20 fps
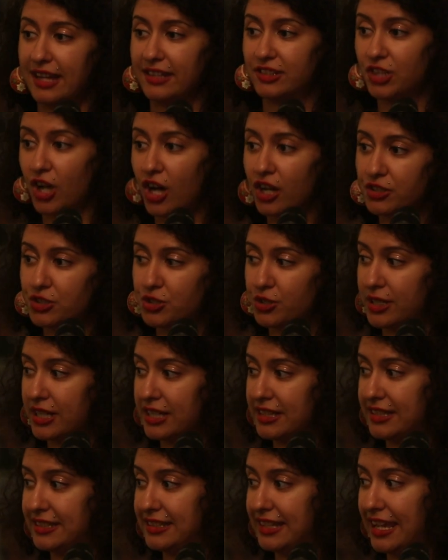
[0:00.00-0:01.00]
taught
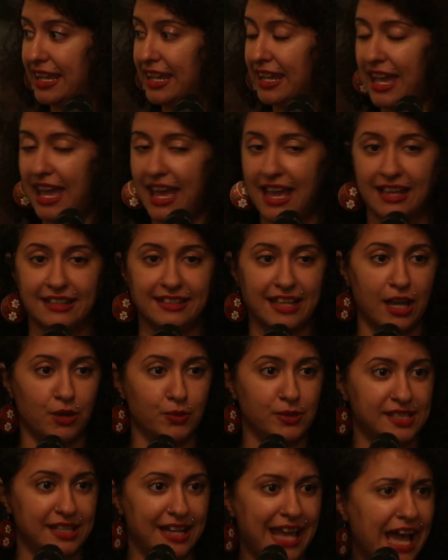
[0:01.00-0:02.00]
during the day, and I
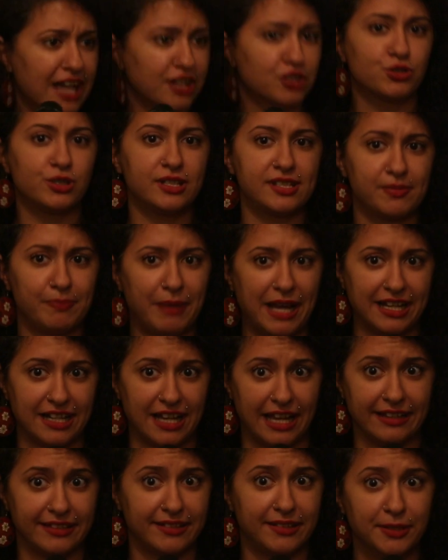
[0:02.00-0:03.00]
was an actress by
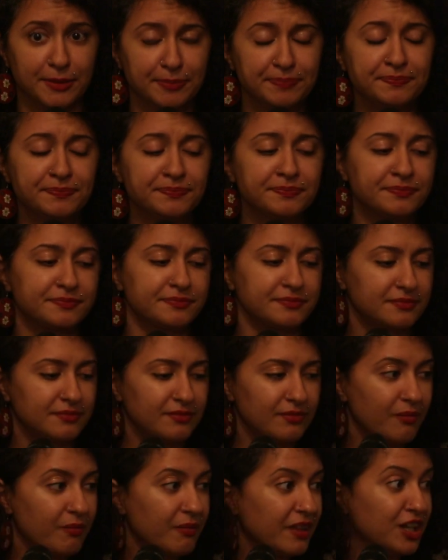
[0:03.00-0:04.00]
night.
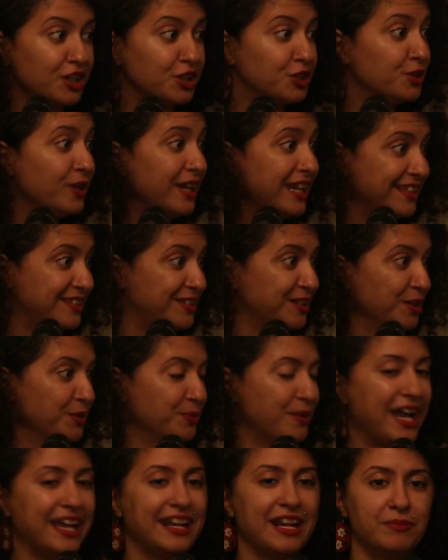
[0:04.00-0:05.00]
Great,
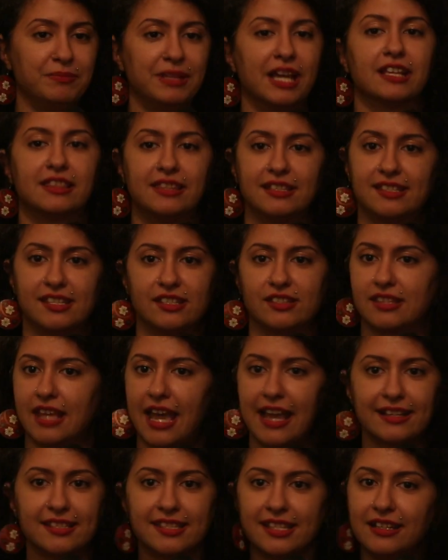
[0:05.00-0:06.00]
right? I'm like, this is
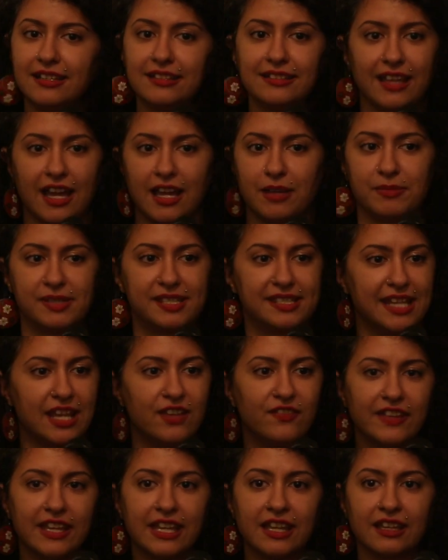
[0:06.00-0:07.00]
excellent. I'm
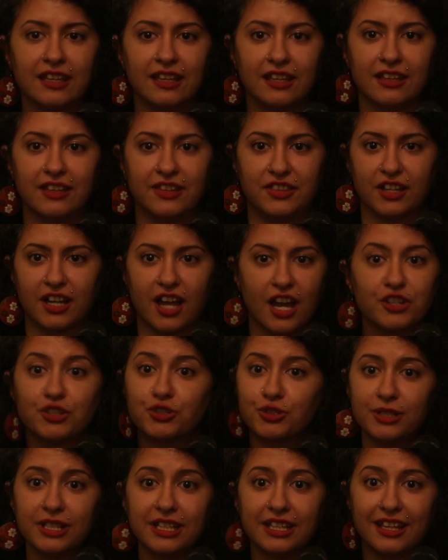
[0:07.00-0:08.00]
saving the
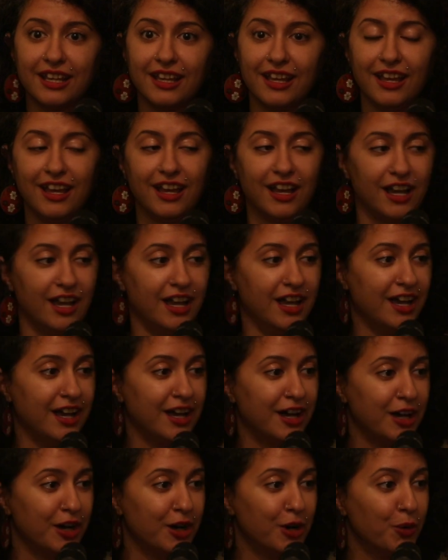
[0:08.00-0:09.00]
country,
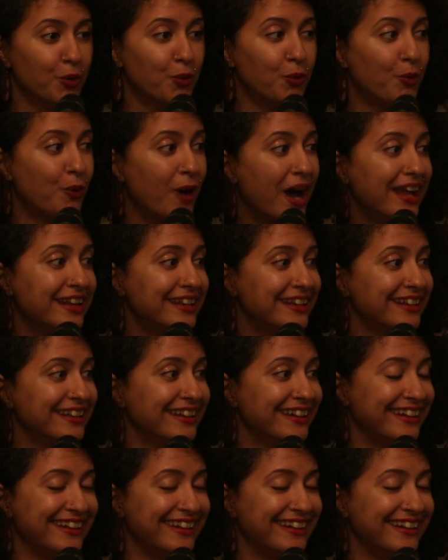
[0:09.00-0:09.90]
one